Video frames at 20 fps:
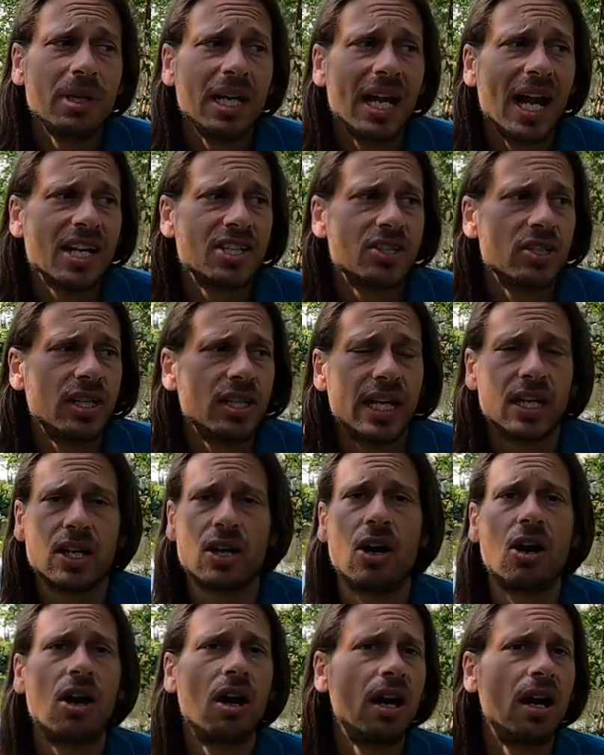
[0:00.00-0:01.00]
be actually like
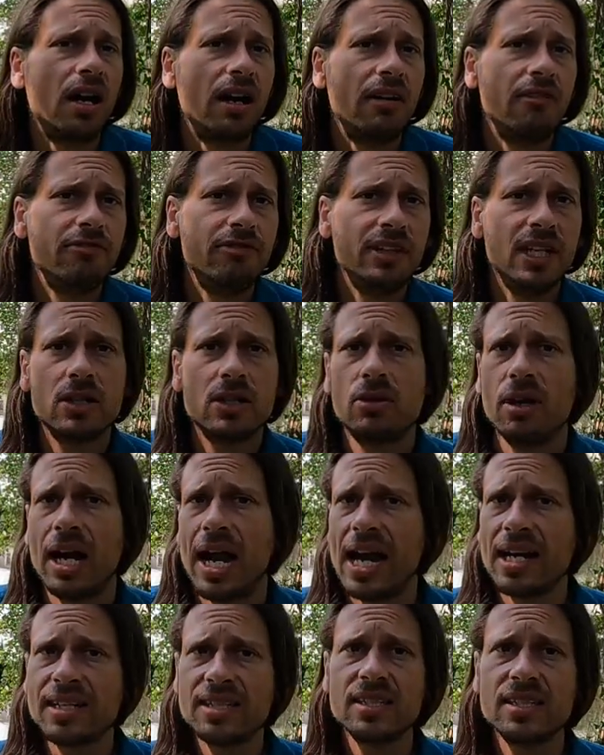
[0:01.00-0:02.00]
car vehicle
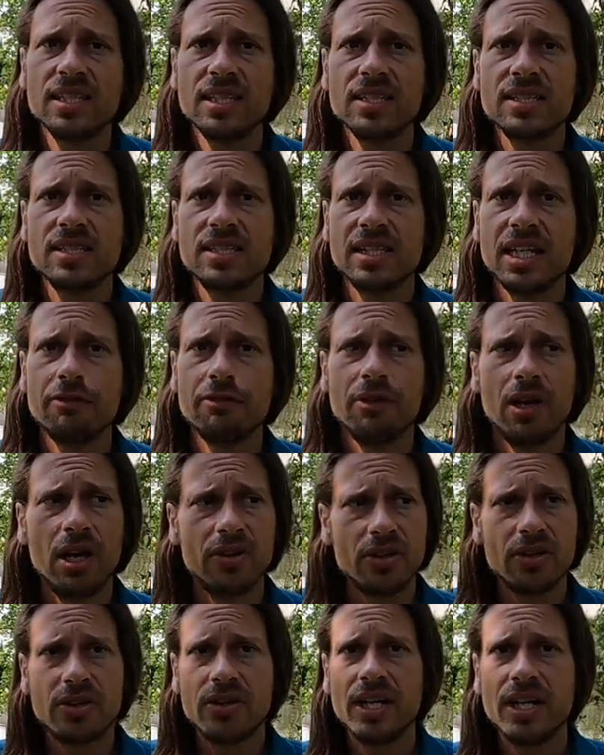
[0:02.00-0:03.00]
accidents if
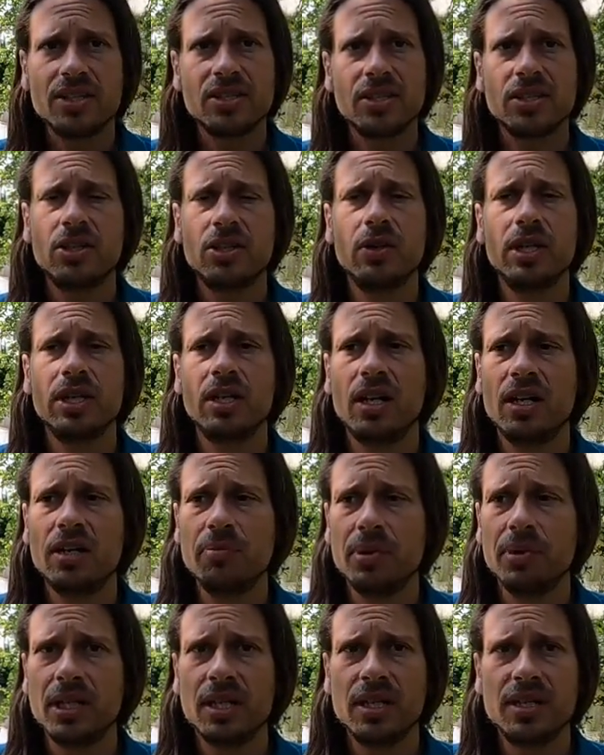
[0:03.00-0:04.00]
other things are going
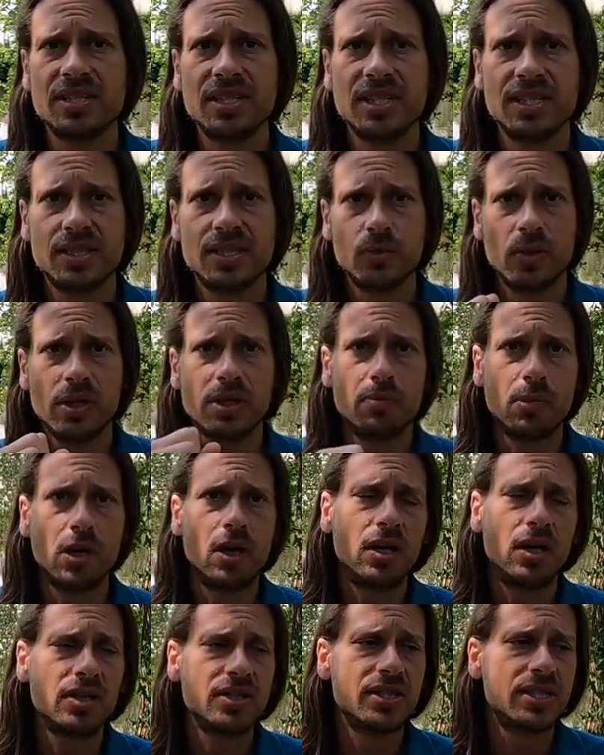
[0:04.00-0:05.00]
on, because it's with
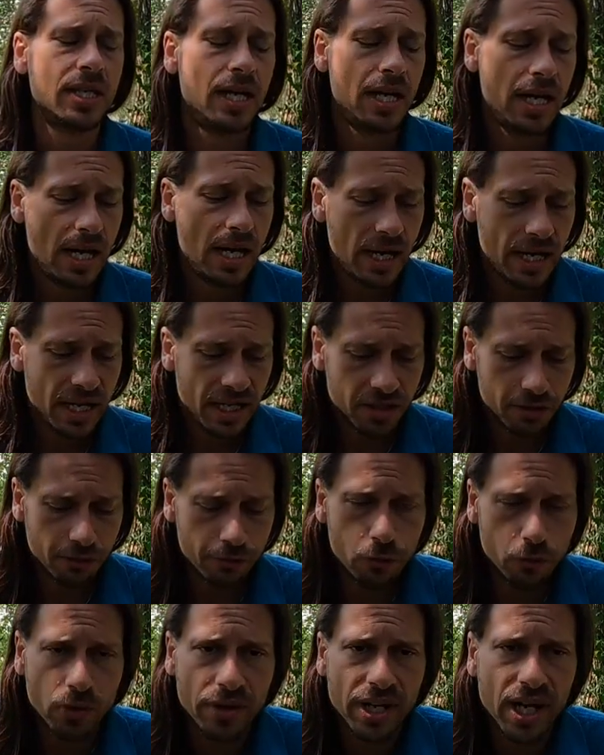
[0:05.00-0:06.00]
Mars in the
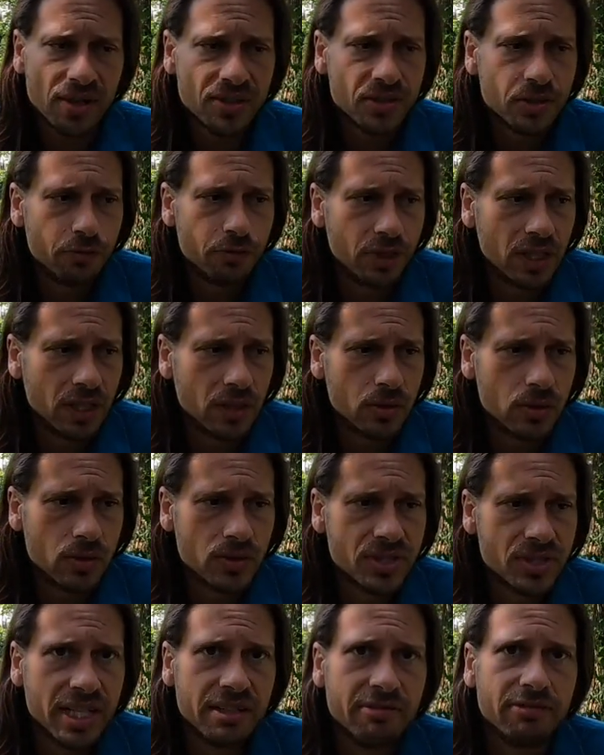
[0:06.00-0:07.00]
fourth house of
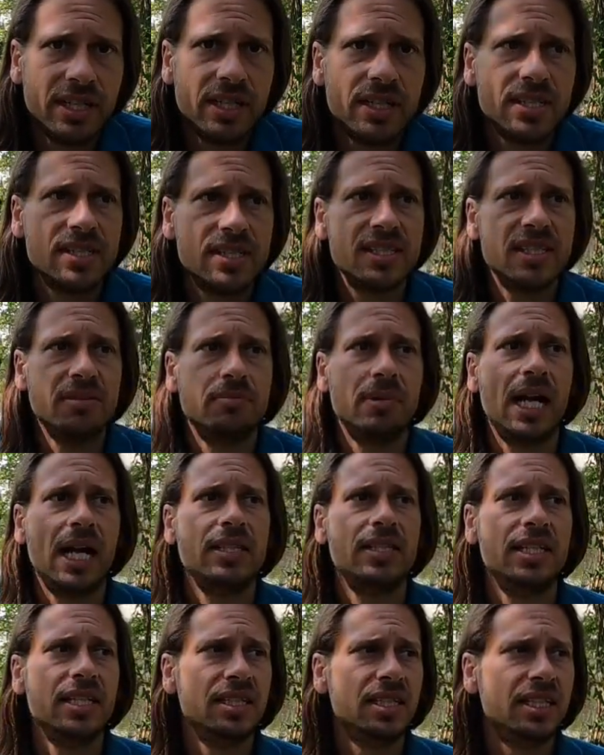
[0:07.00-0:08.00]
vehicles and Venus is in
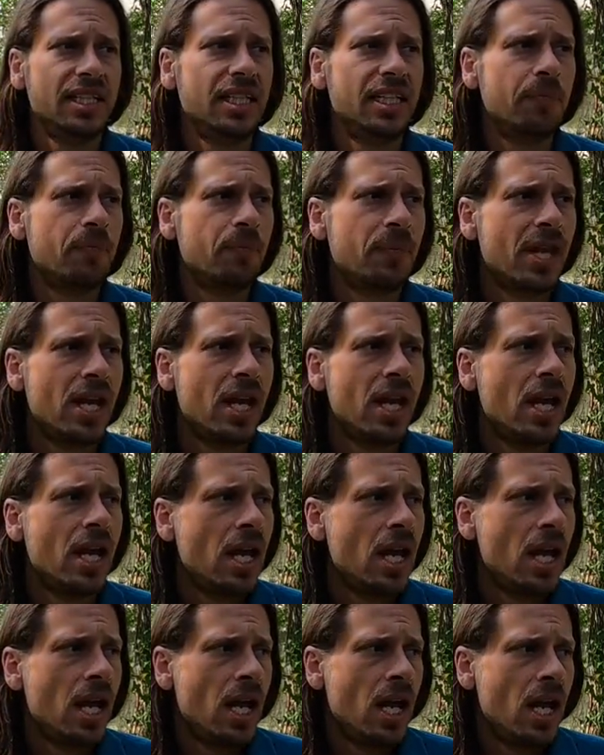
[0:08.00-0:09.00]
bad dignity.
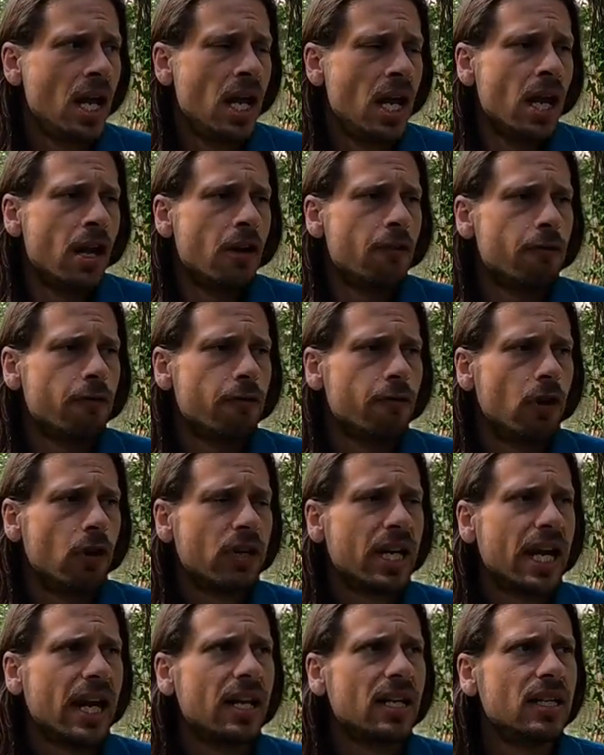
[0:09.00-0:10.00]

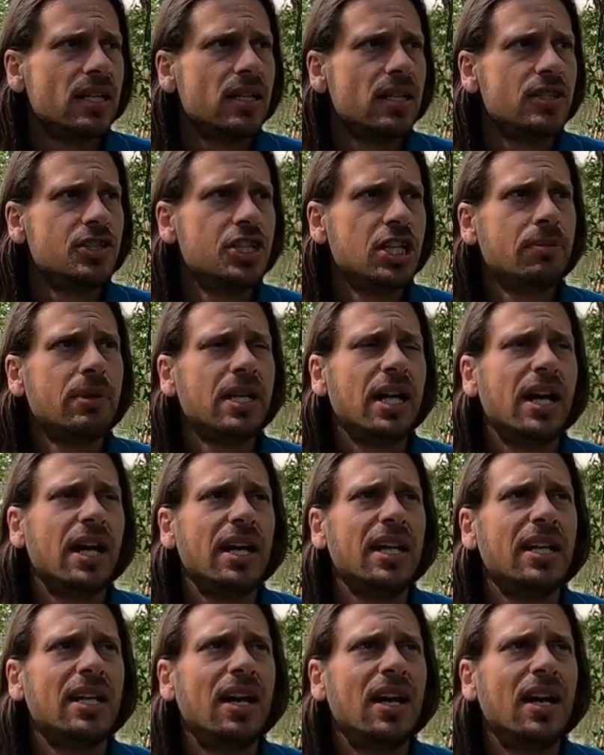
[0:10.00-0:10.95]
Okay, Gemini.